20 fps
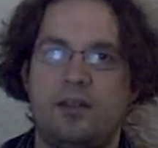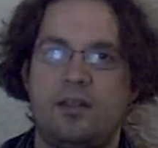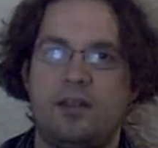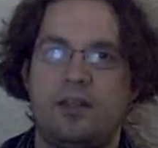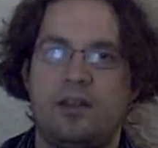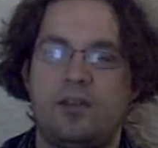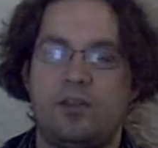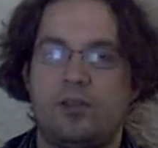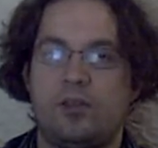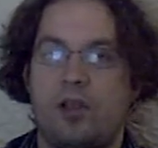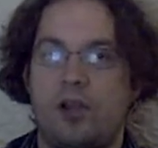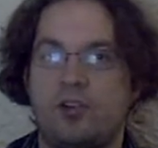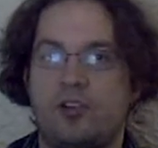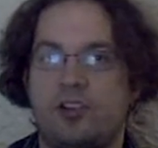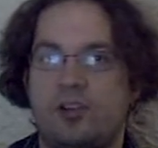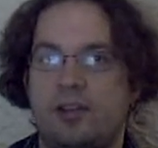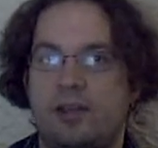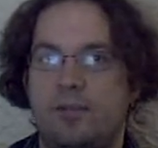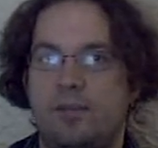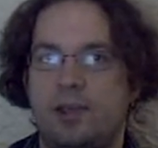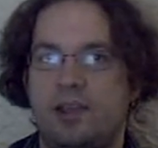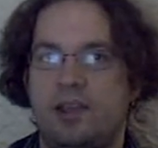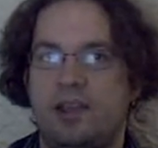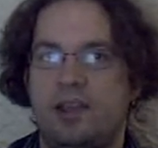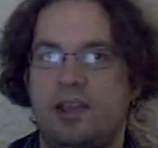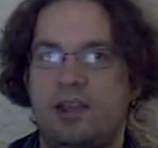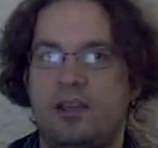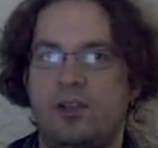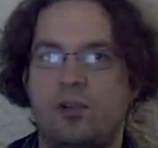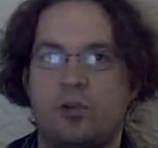it'll largely
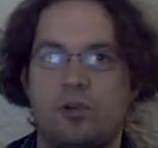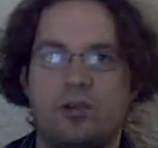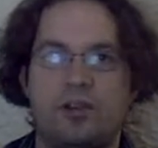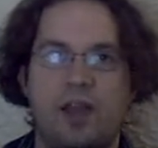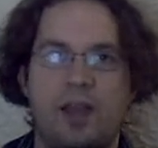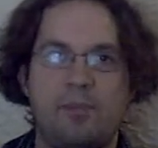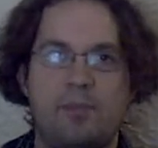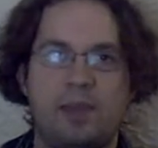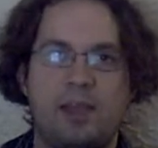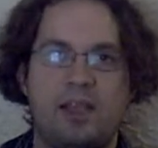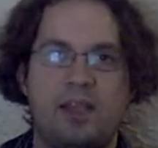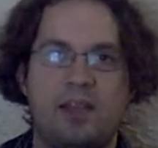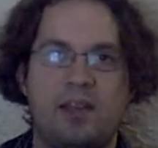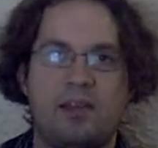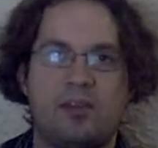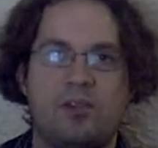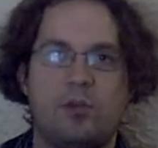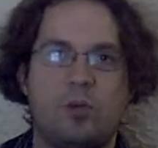be your typing in